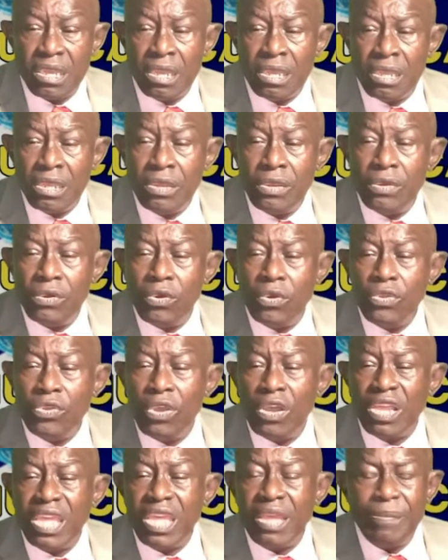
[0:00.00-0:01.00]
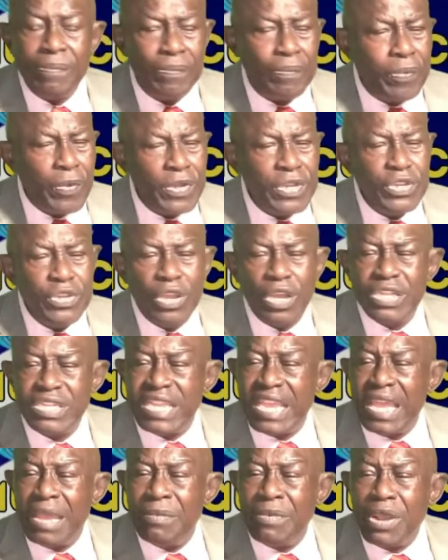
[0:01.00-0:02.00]
You know, you keep putting your
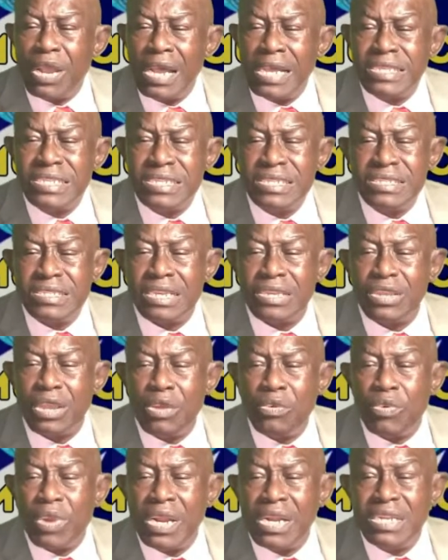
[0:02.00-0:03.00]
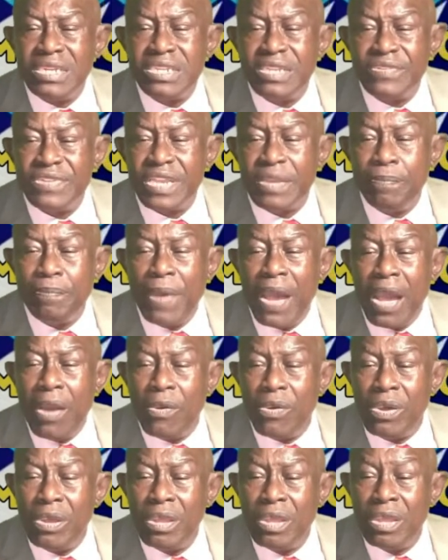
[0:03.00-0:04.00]
damn cousins and your relatives in
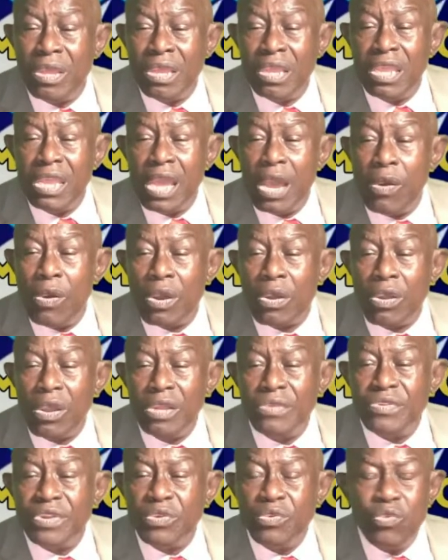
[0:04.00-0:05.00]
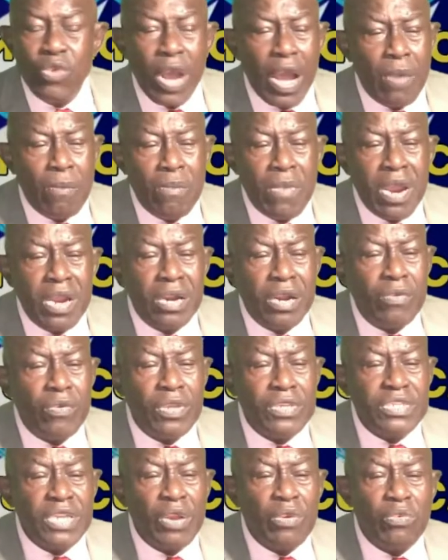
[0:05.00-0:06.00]
power in our country who are
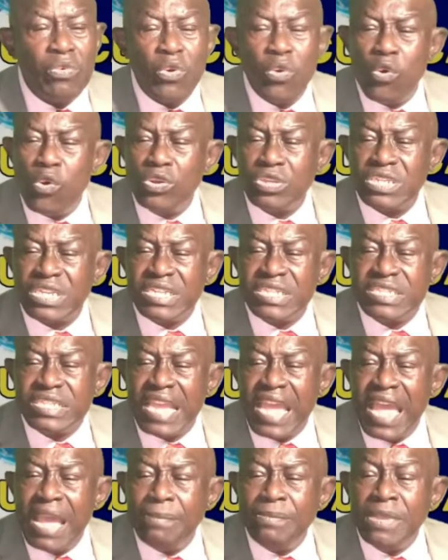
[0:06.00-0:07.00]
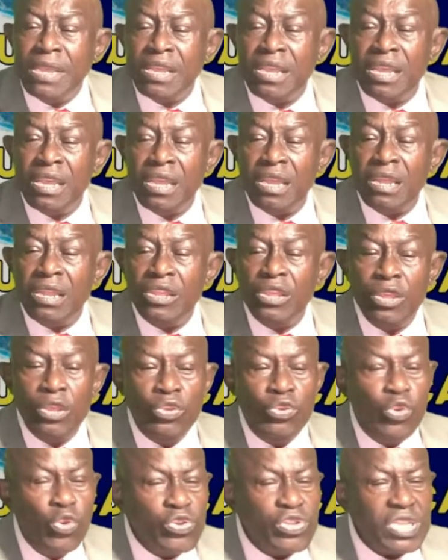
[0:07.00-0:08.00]
murderers and rogues and damn
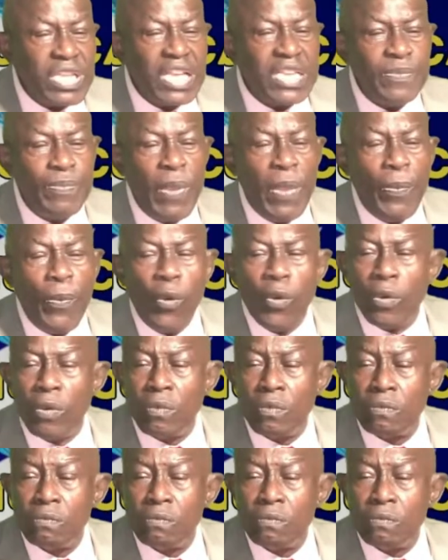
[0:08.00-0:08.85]
useless people.